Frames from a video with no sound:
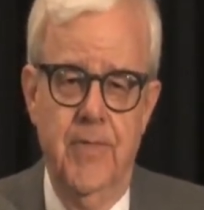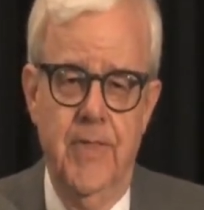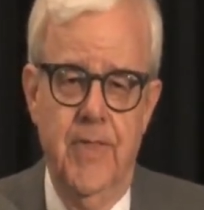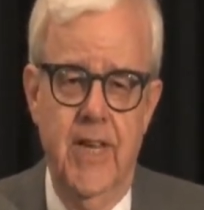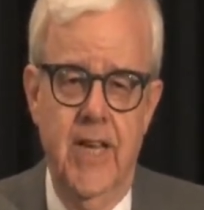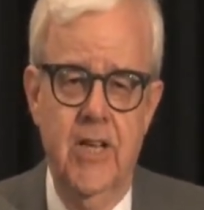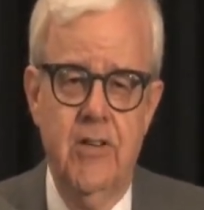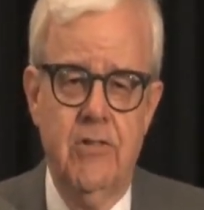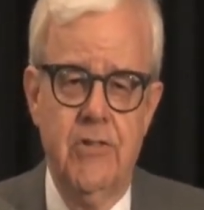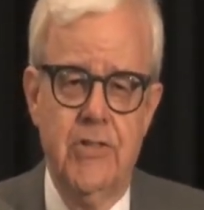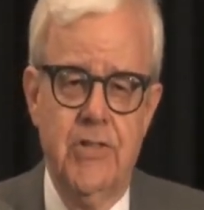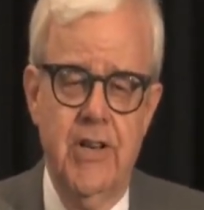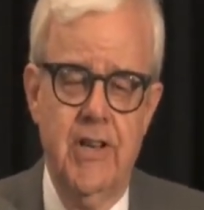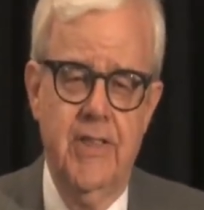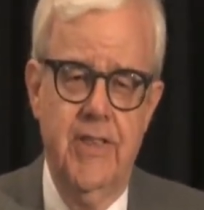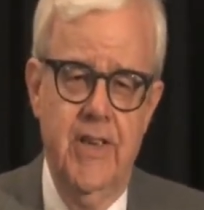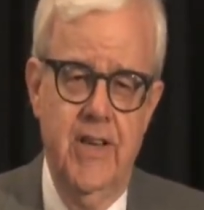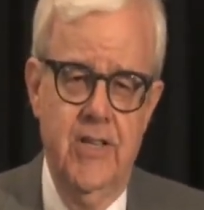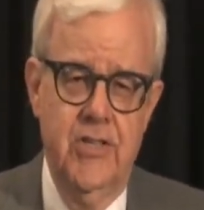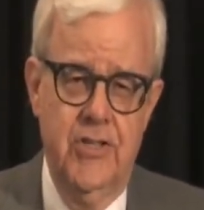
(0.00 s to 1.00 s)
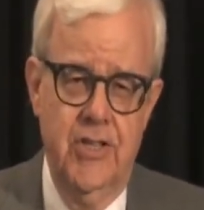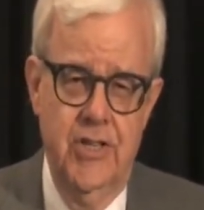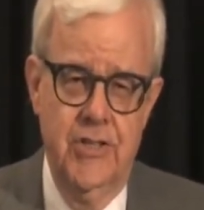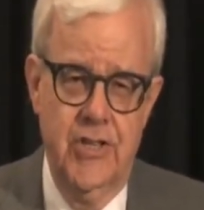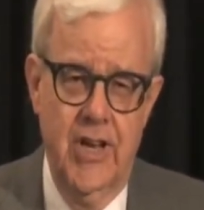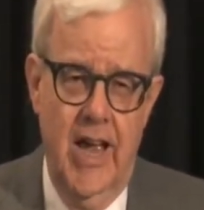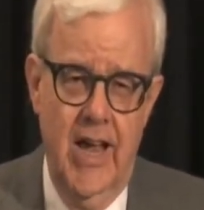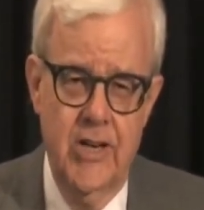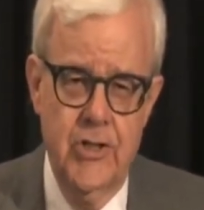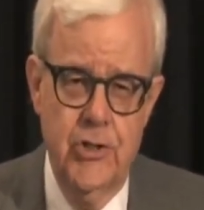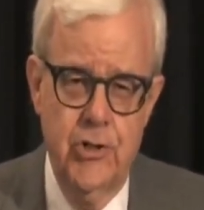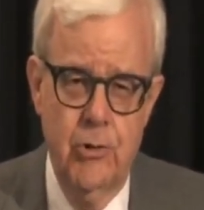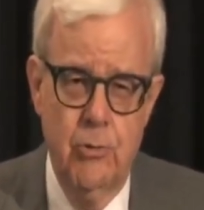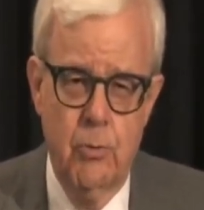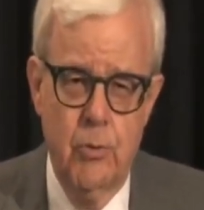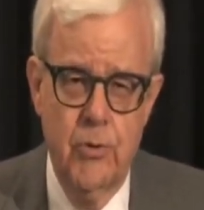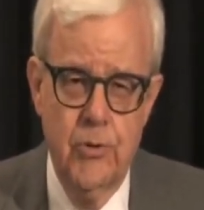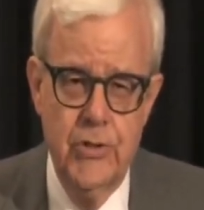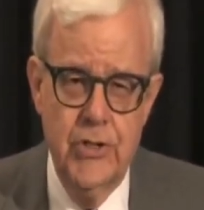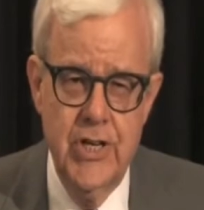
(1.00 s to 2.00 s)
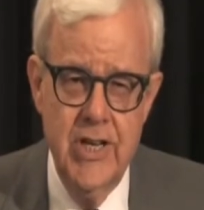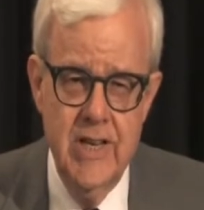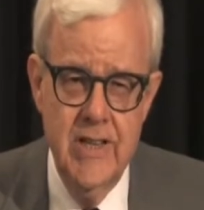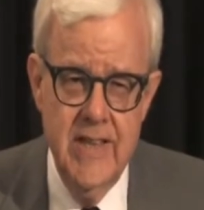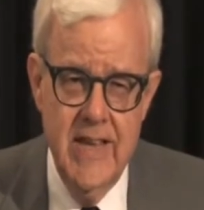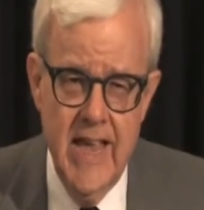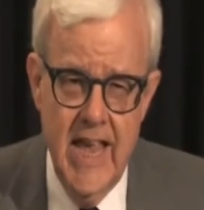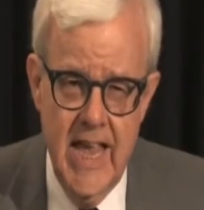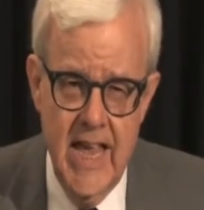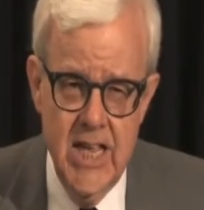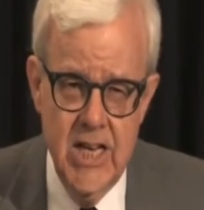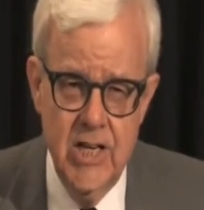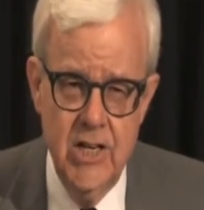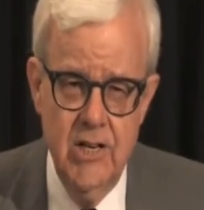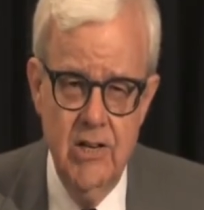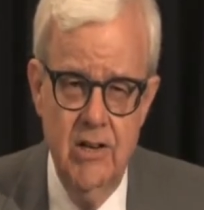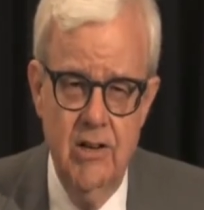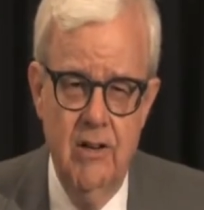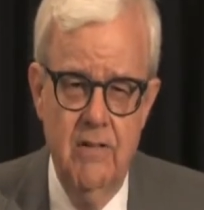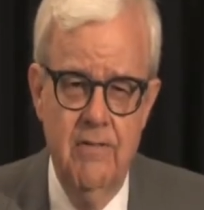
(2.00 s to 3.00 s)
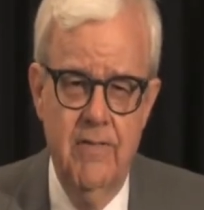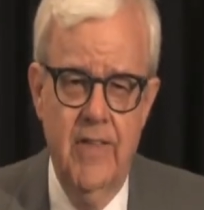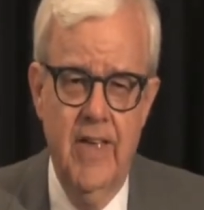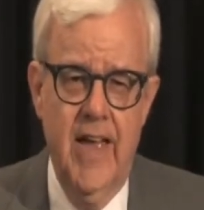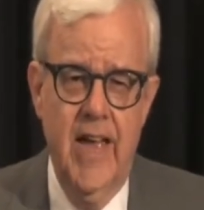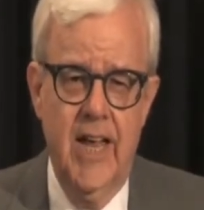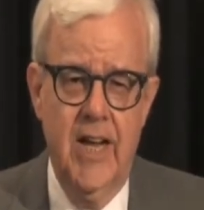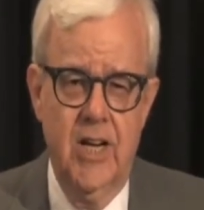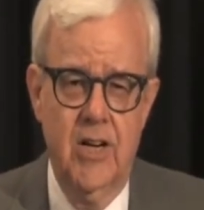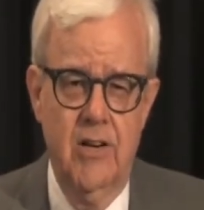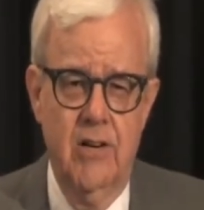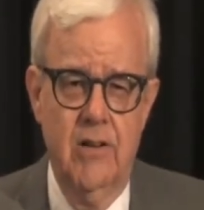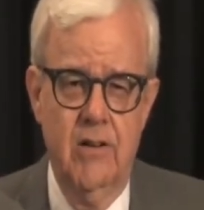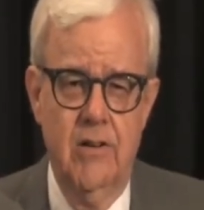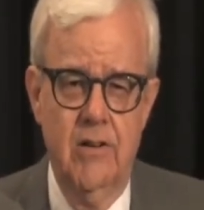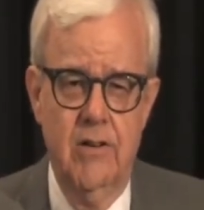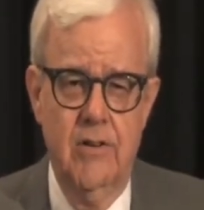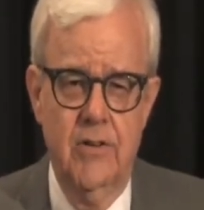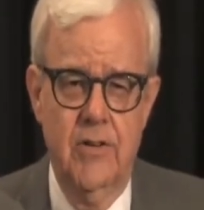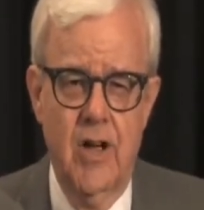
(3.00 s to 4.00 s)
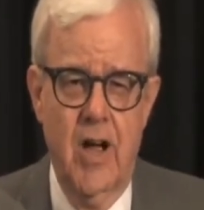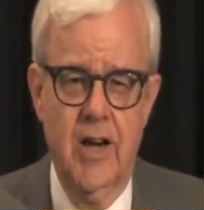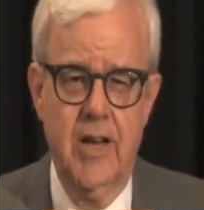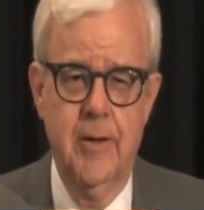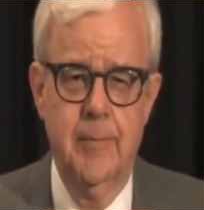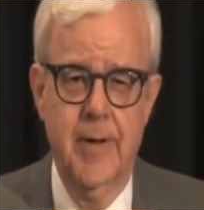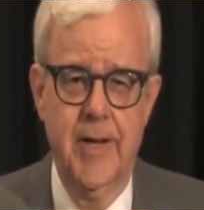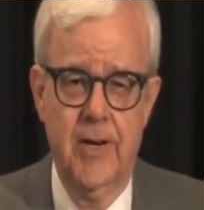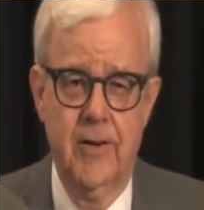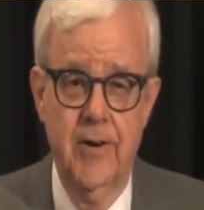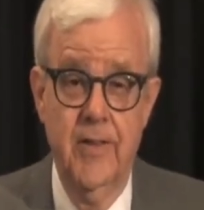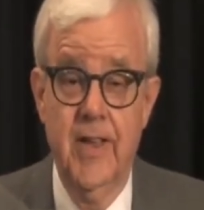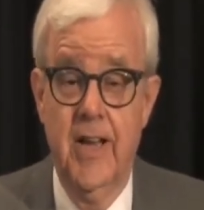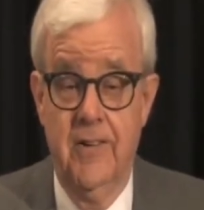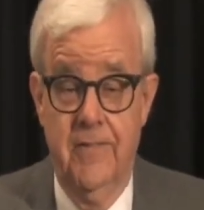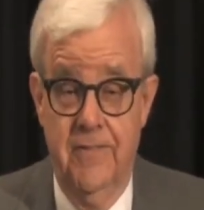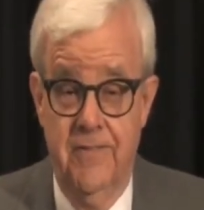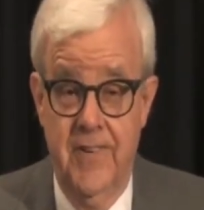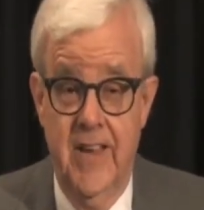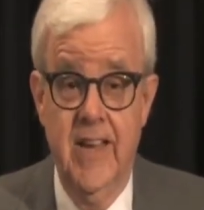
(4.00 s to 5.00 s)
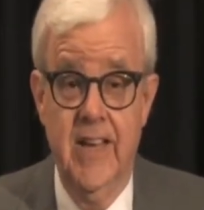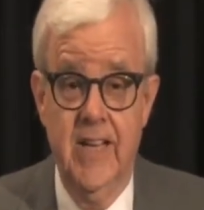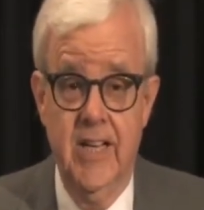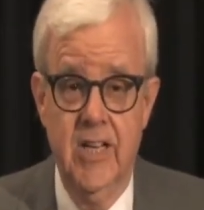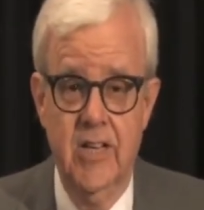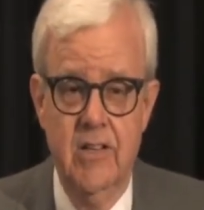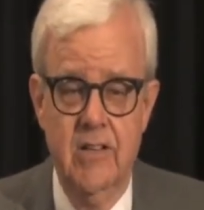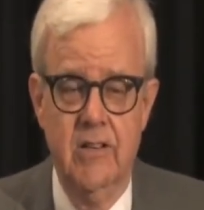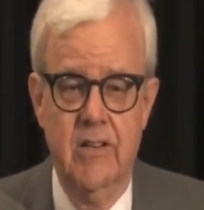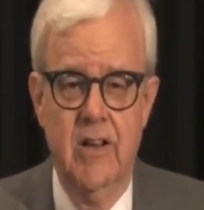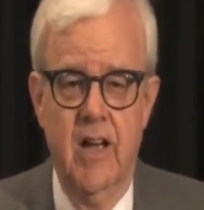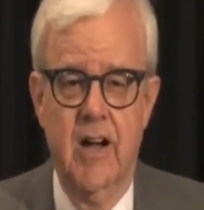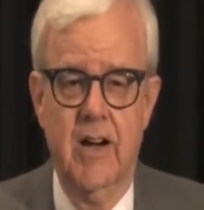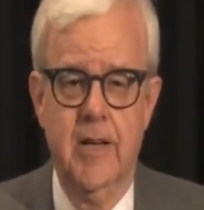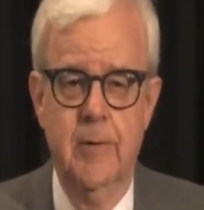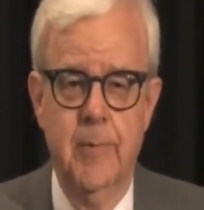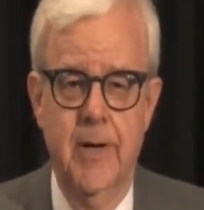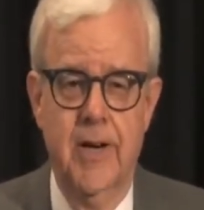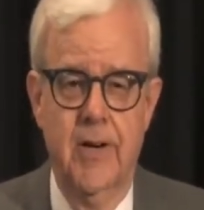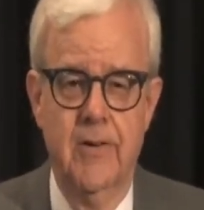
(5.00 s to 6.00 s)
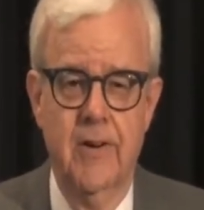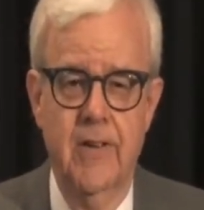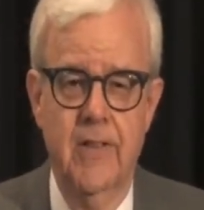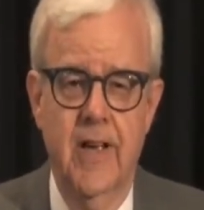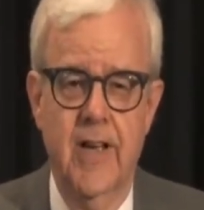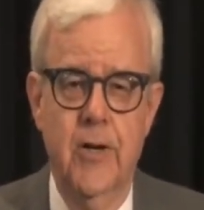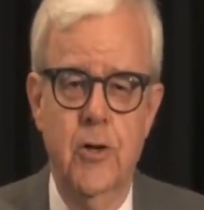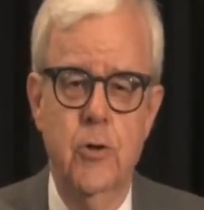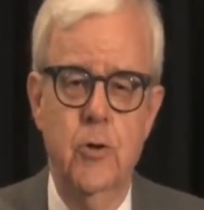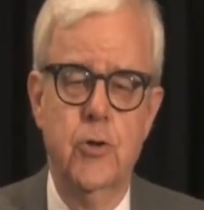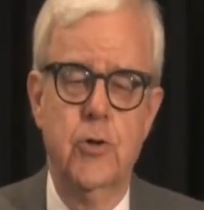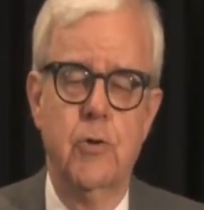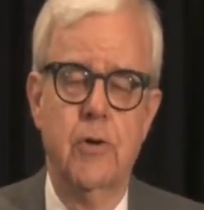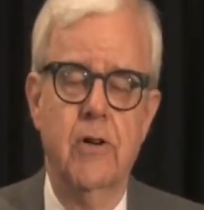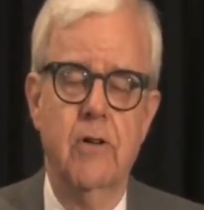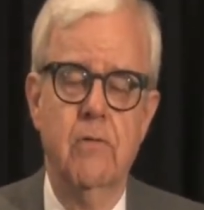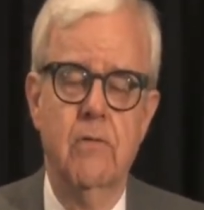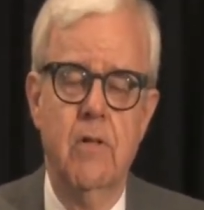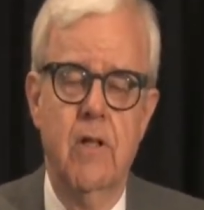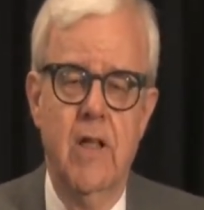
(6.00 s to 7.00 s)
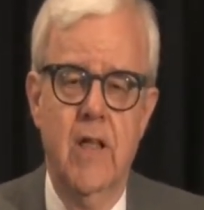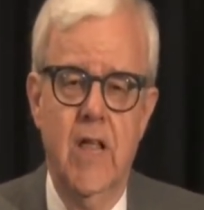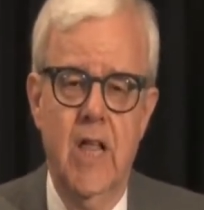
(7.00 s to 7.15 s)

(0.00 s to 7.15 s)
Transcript: The interesting thing is this: as you see the end of that documentary, that fake documentary, that newsreel,